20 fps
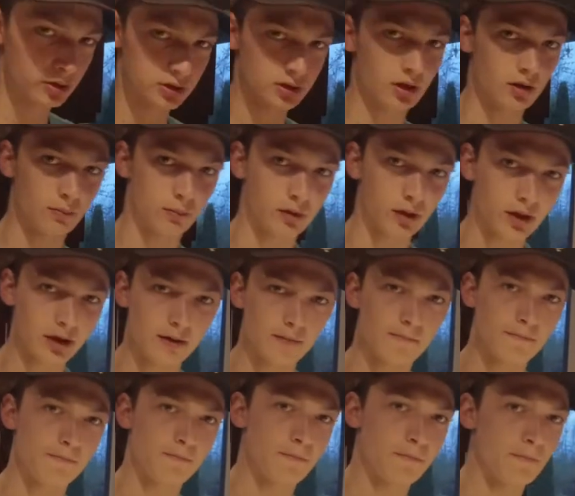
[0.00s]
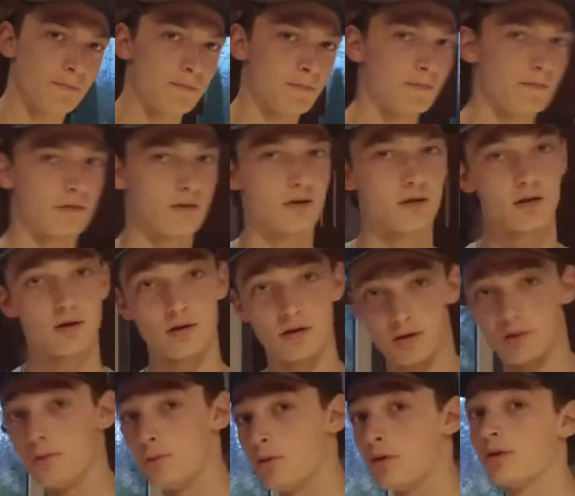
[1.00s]
this on a plate.
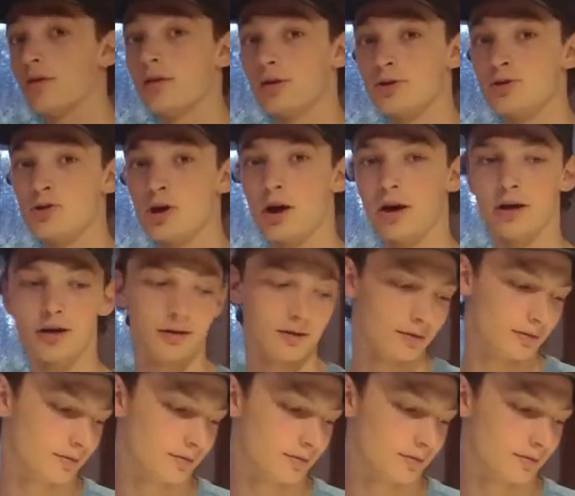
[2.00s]
We're gonna try it.